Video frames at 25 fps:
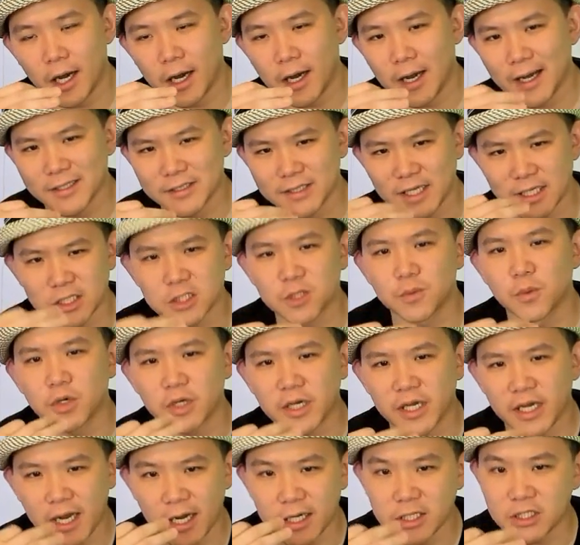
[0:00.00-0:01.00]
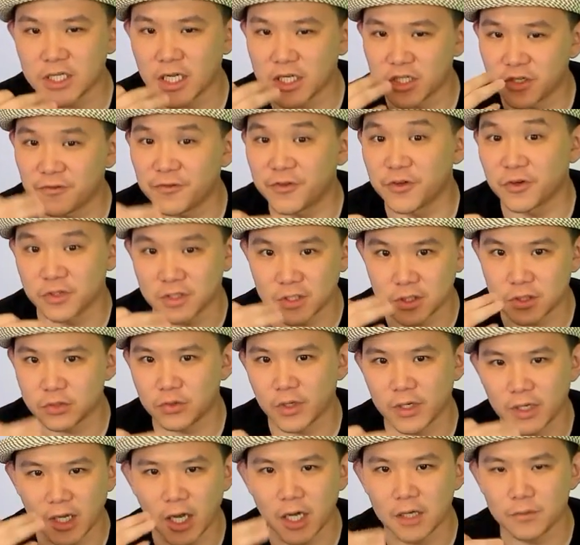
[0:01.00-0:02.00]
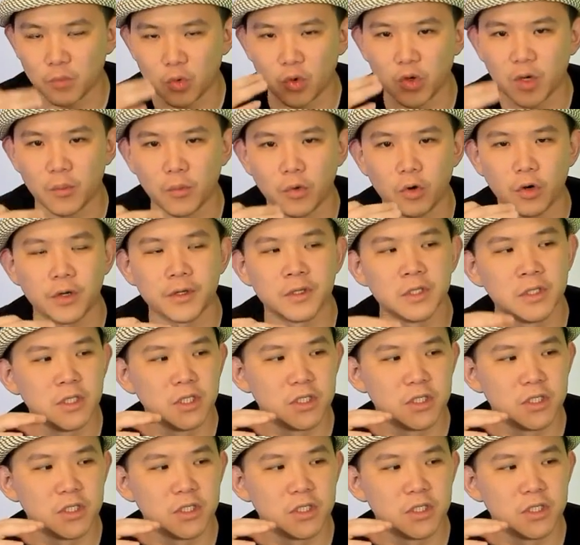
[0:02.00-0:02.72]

Uh, as I smoke it, I start to feel the strain come more and more.